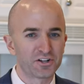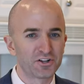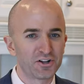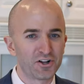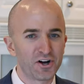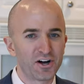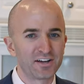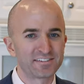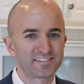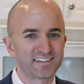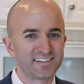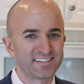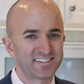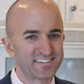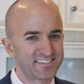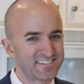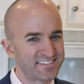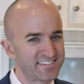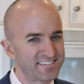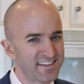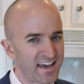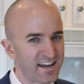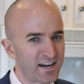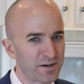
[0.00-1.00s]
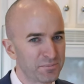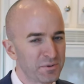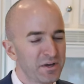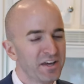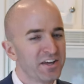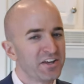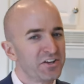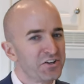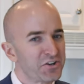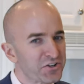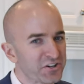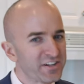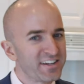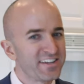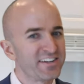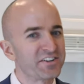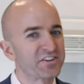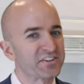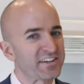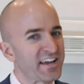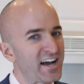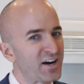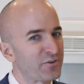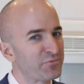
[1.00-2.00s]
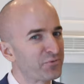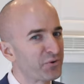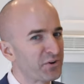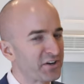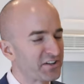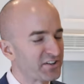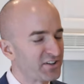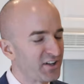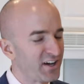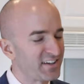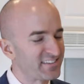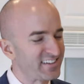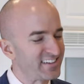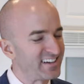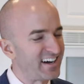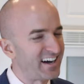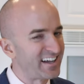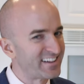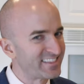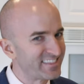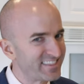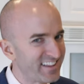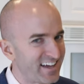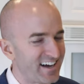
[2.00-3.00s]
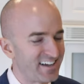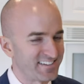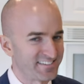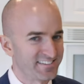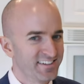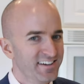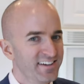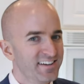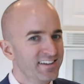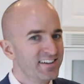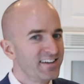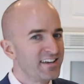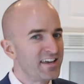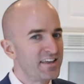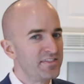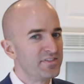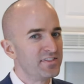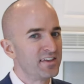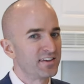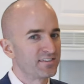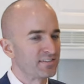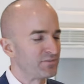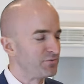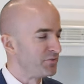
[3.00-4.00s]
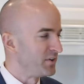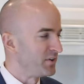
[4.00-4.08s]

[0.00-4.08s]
Closet setup. You're gonna hear California Closet a lot in this